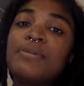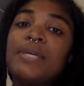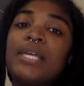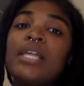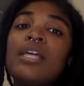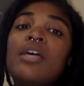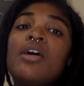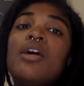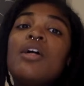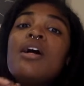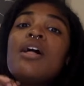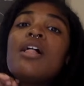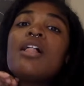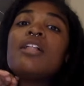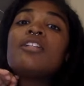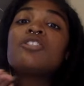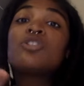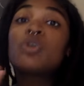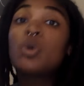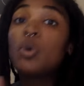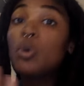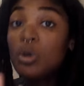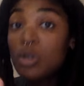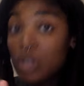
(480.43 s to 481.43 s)
me,
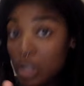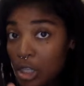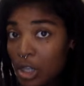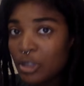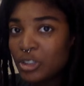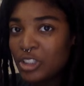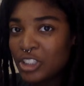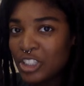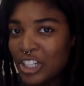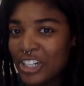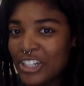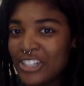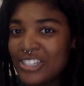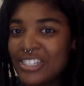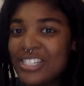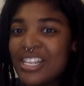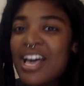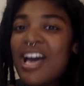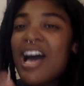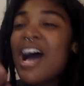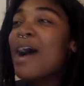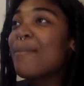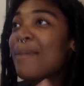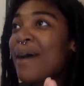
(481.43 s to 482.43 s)
school closures.
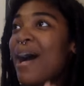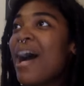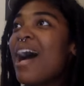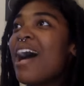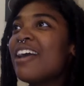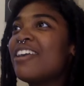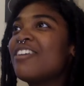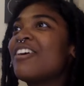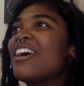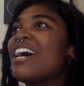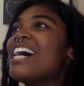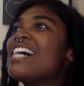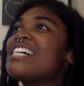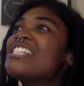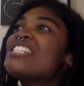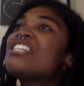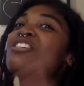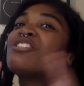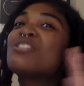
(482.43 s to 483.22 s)
I'm hot, you guys.